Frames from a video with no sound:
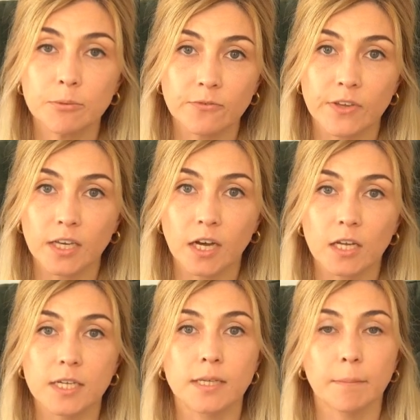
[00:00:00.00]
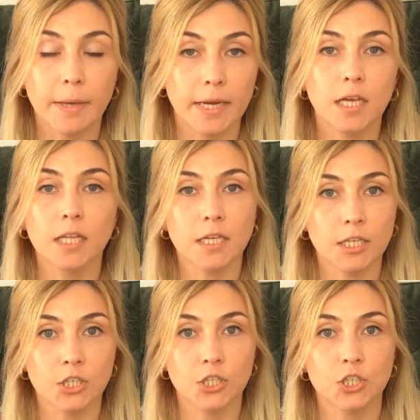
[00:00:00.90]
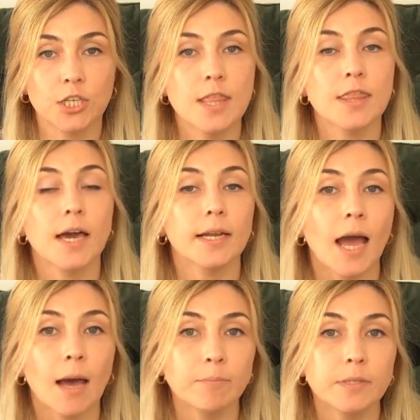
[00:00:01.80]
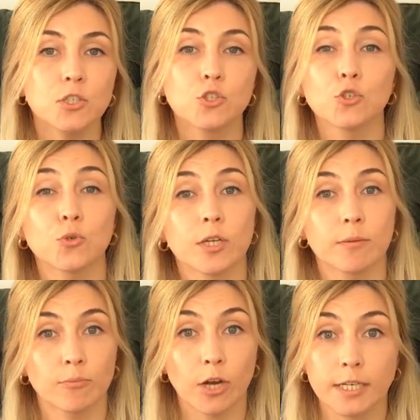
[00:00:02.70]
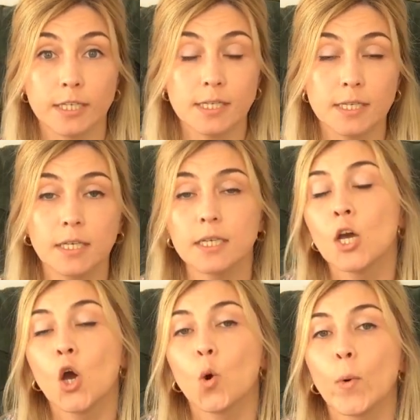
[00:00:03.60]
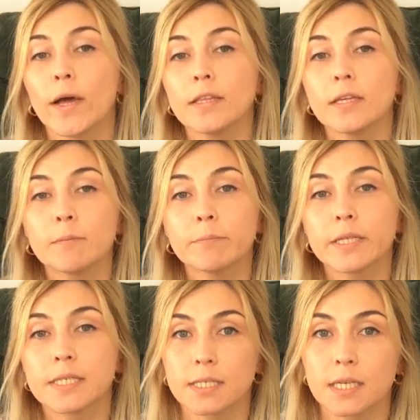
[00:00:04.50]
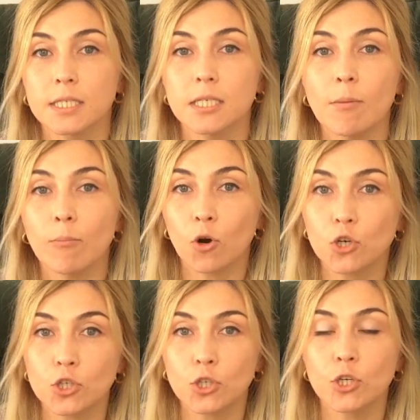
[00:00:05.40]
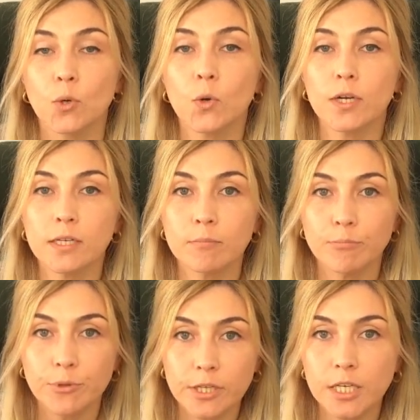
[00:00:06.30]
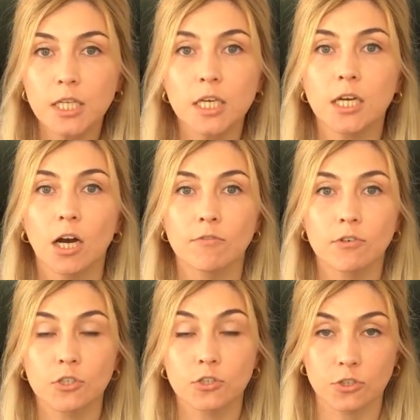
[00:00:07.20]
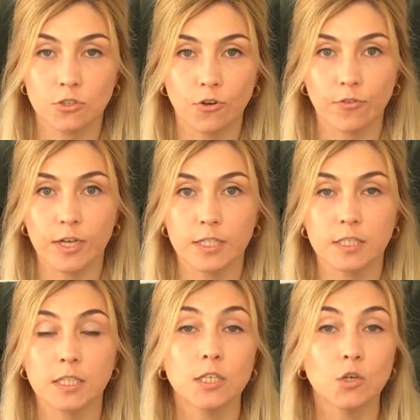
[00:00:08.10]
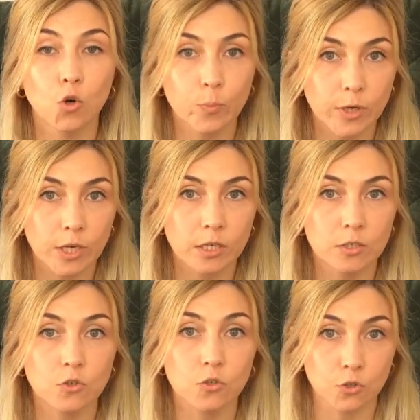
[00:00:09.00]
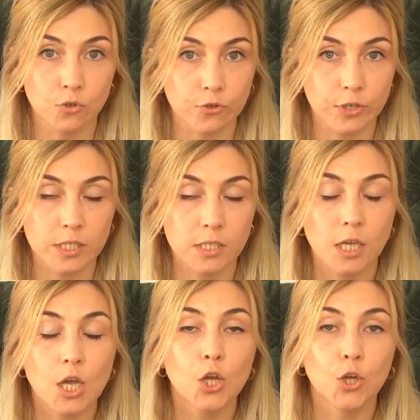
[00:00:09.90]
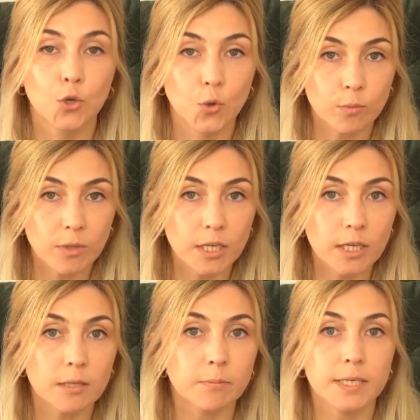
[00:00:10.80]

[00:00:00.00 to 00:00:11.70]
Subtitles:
previa is a medical condition that happens during pregnancy when the placenta partially or completely covers the cervix, the opening to the uterus. Normally, the